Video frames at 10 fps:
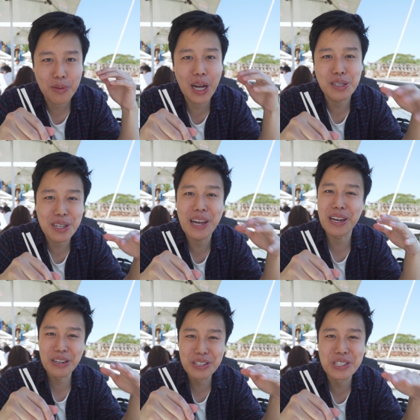Nothing like
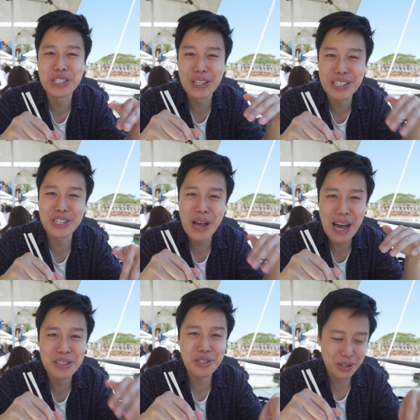a good chili to
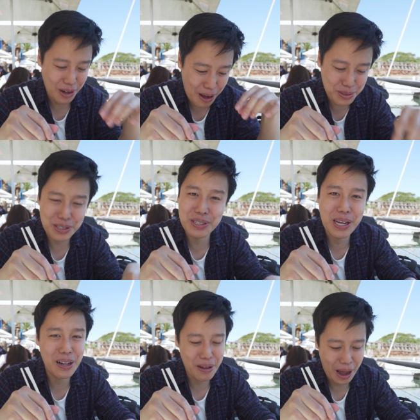add to your lobster
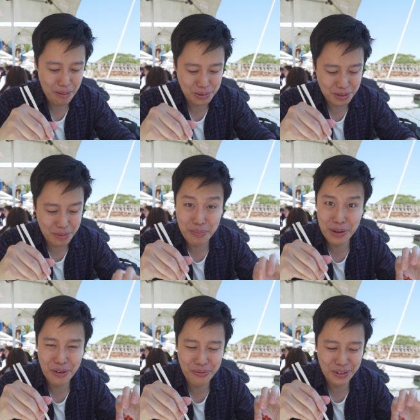tail. Absolutely
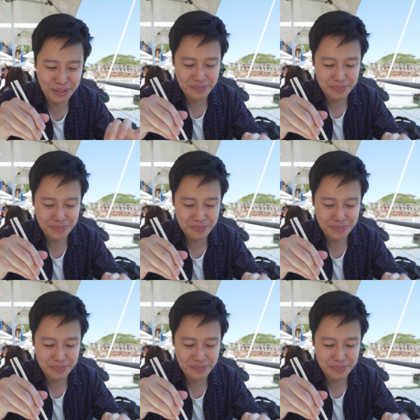beautiful.